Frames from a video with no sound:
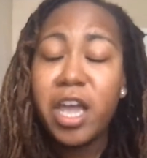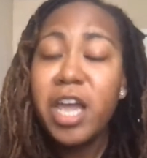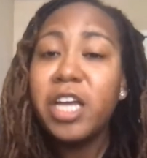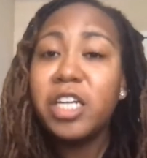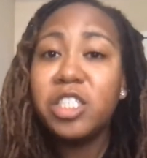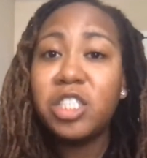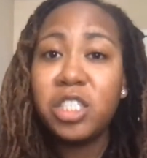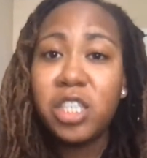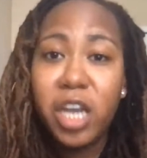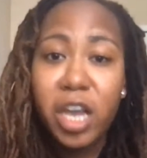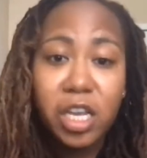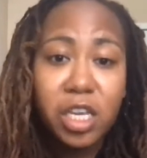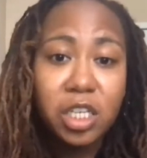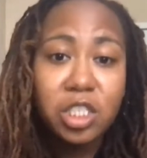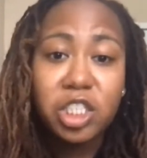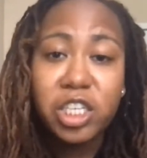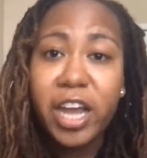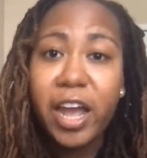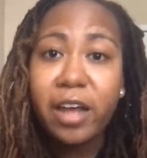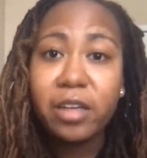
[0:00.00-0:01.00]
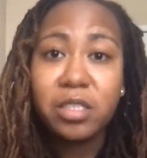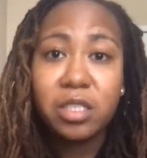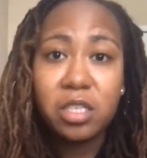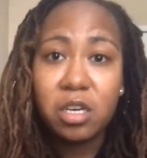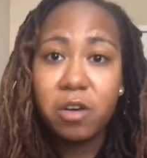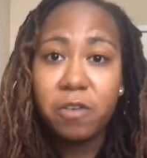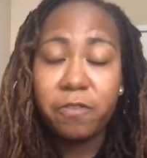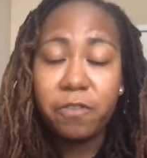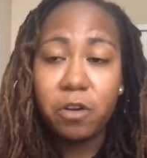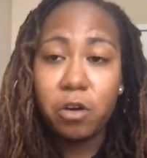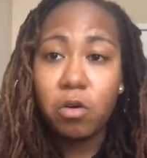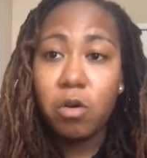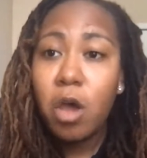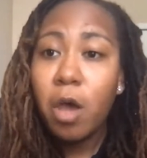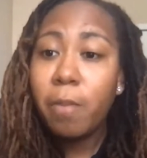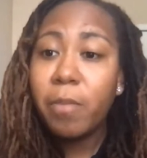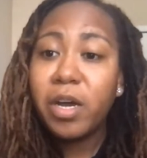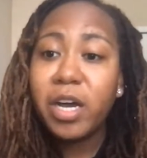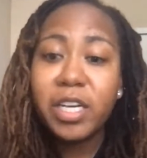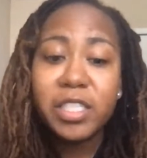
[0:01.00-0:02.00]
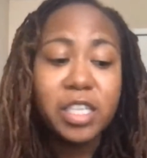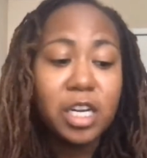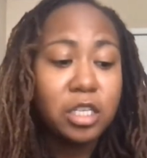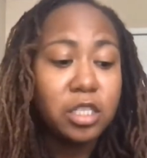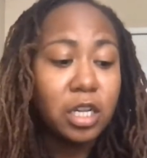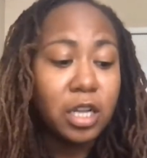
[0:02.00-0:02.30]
Check your child's cell phone, because there's a